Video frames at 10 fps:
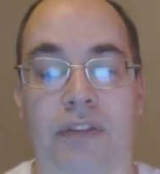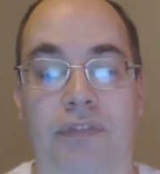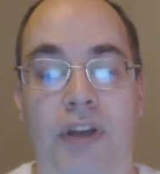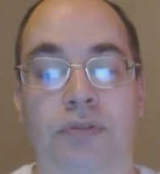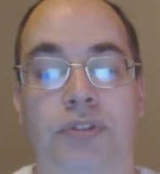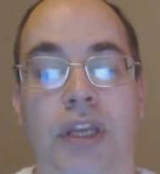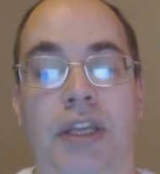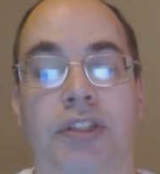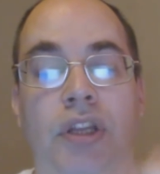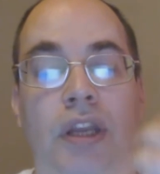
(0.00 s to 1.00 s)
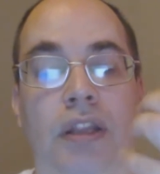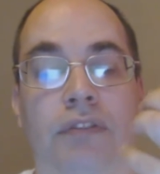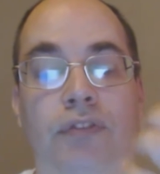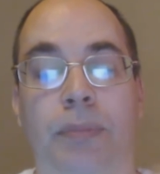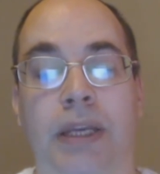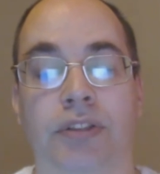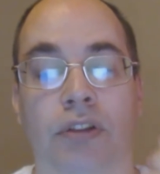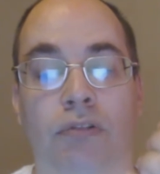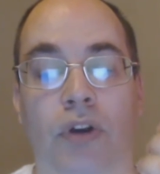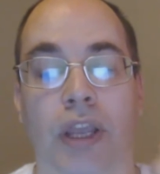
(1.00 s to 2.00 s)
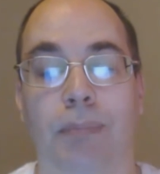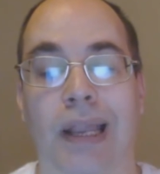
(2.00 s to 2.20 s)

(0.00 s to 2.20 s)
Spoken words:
The final stage in the formation of the rocky